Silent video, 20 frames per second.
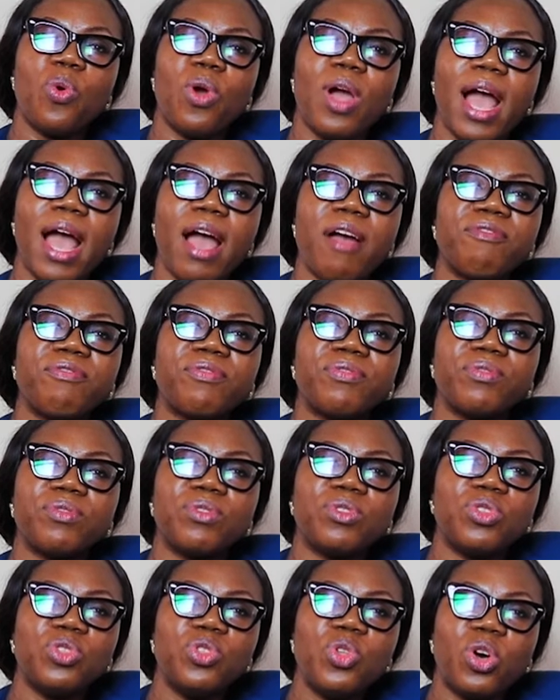will have
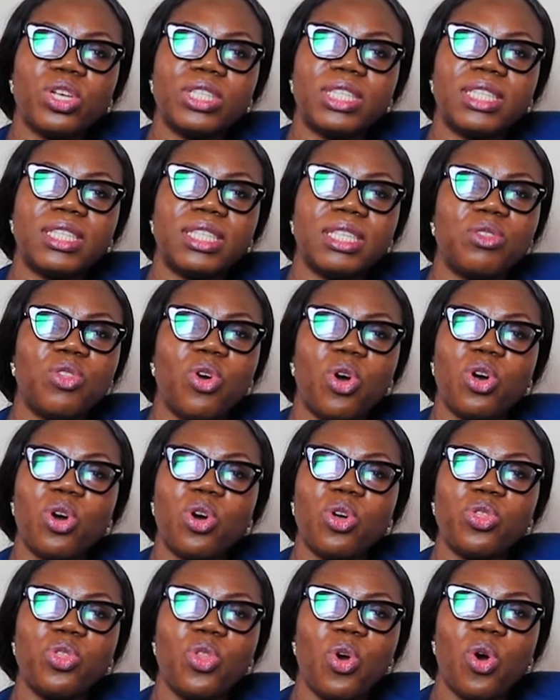no
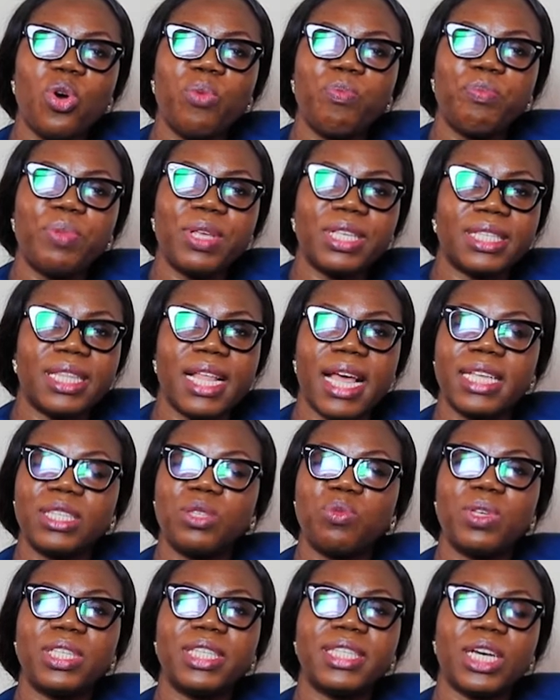
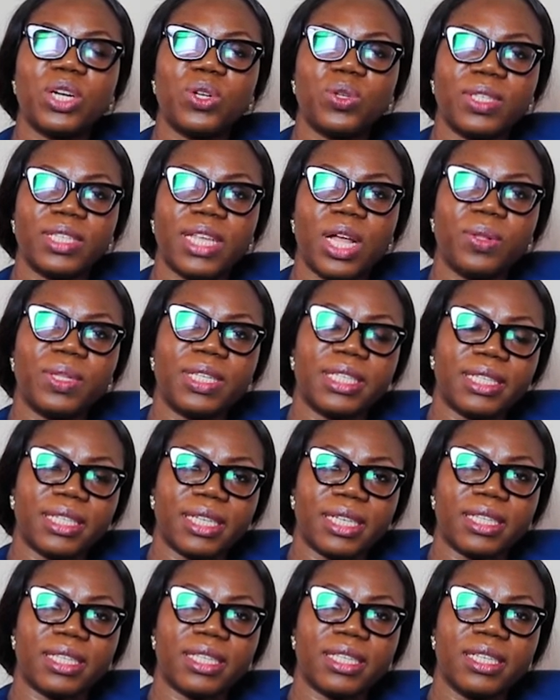business with sickle cell
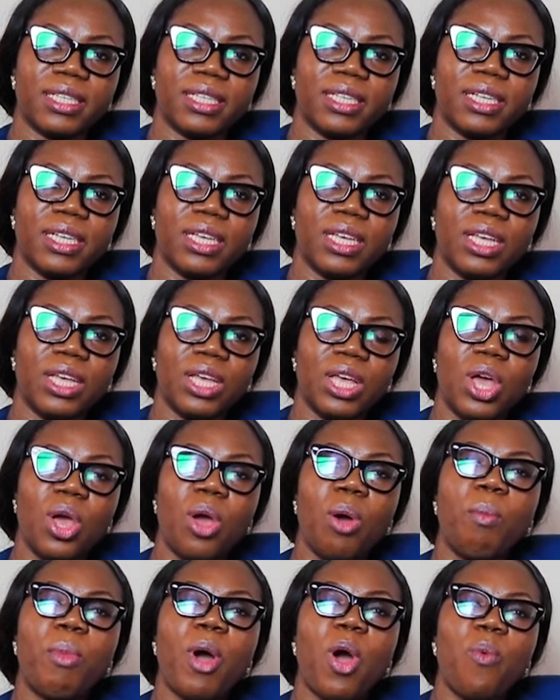disease.
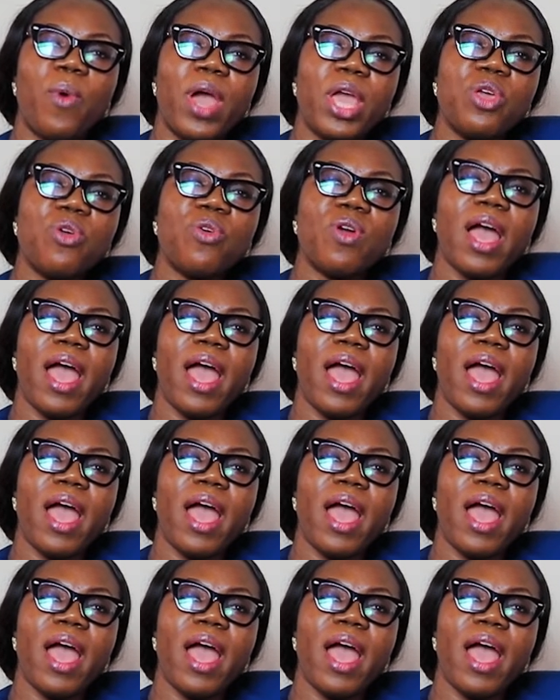But when you